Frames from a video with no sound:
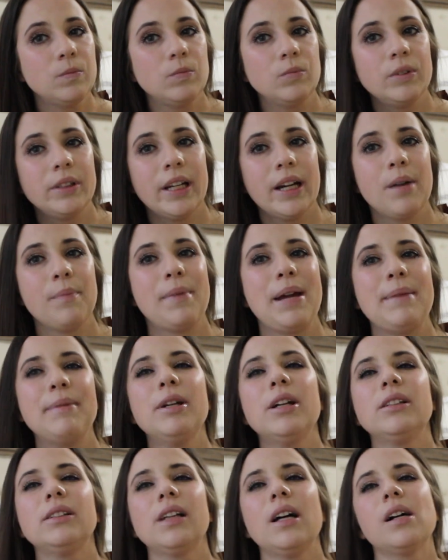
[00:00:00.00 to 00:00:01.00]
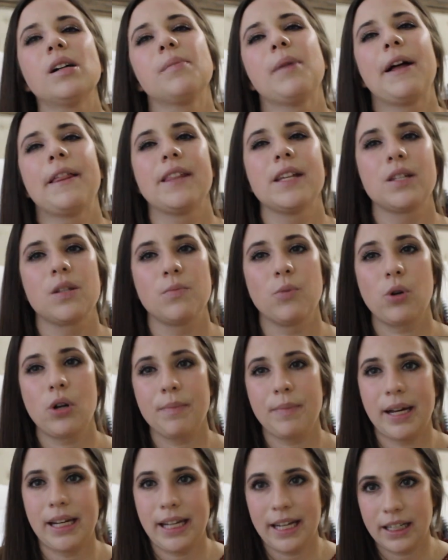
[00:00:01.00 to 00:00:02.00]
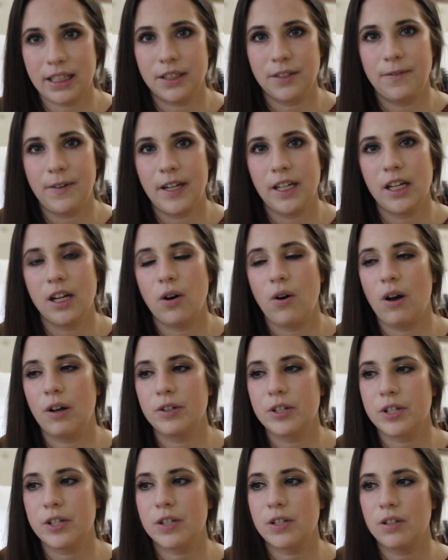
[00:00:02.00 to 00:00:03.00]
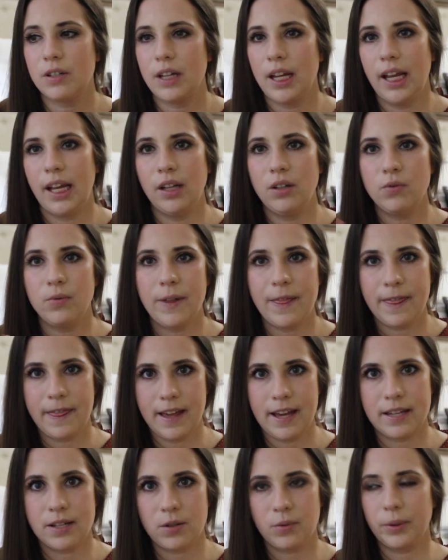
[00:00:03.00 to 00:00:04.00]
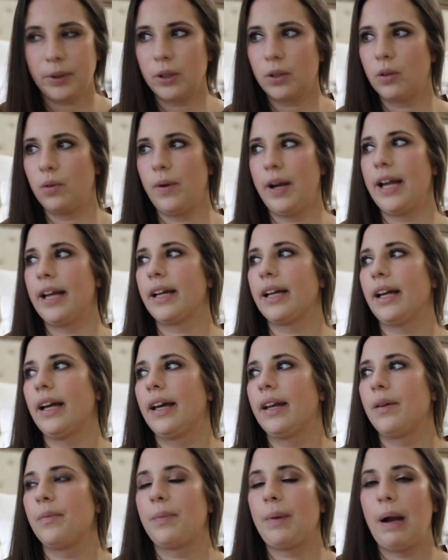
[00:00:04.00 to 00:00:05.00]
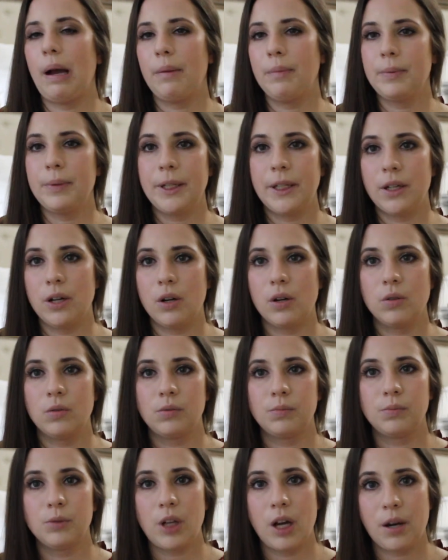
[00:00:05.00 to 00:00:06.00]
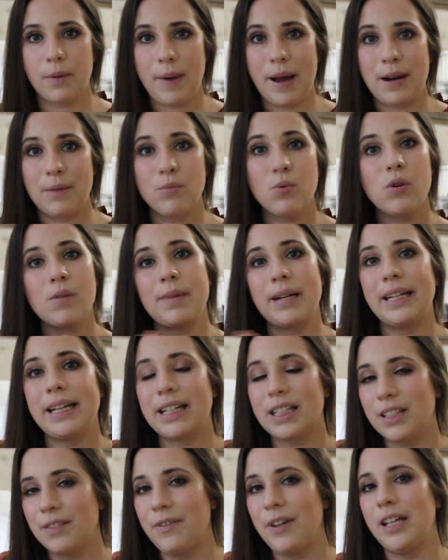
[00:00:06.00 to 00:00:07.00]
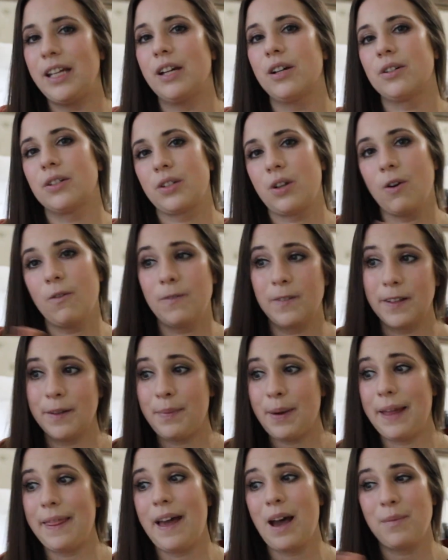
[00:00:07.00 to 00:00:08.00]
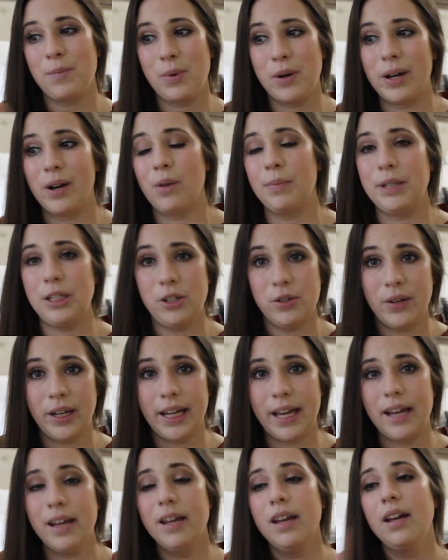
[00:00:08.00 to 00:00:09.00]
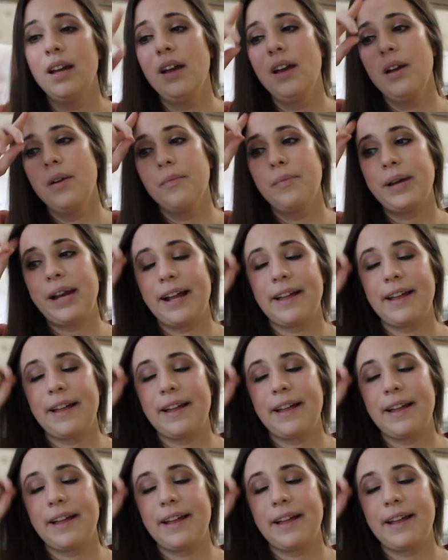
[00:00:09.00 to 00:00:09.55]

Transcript: now maybe I'll talk about this more in my next video. I'll just end with this real quick, and I'll probably go talk about it more in my next video, because hopefully by that point I'll be doing it. But